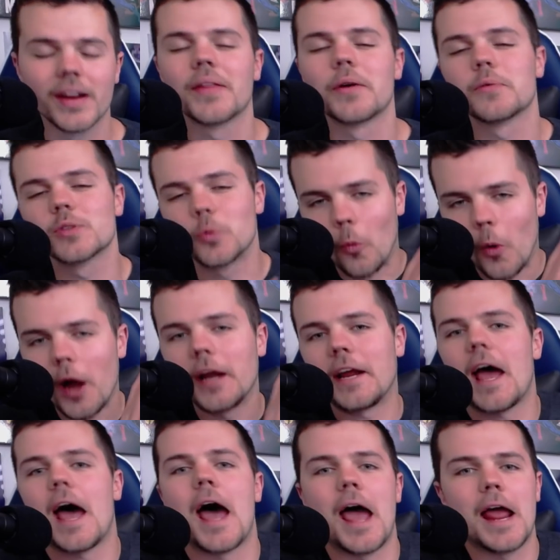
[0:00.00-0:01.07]
Now, there was one
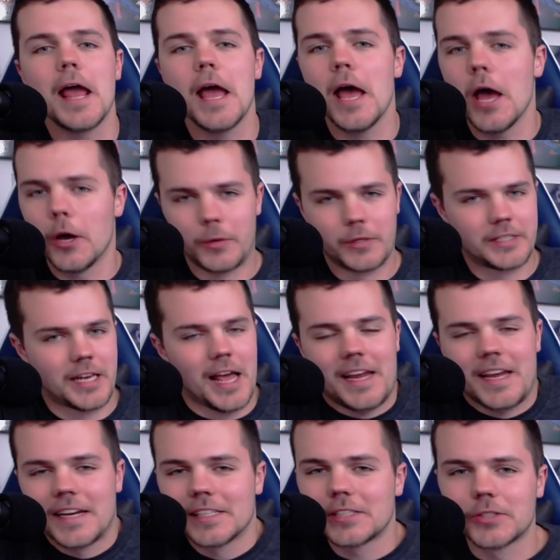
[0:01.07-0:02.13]
guy who was
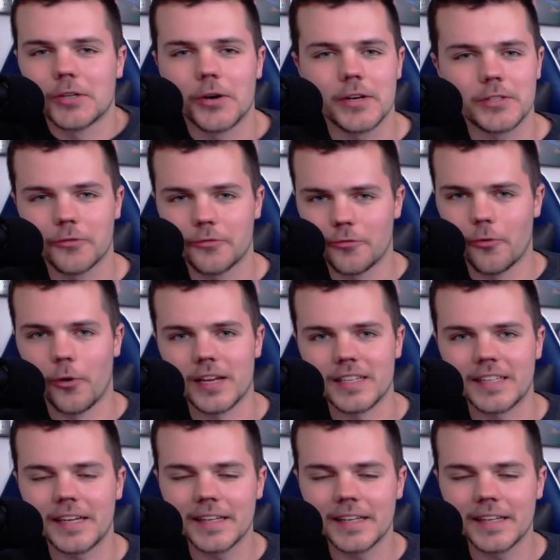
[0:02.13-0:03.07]
like in his 30s or 40s.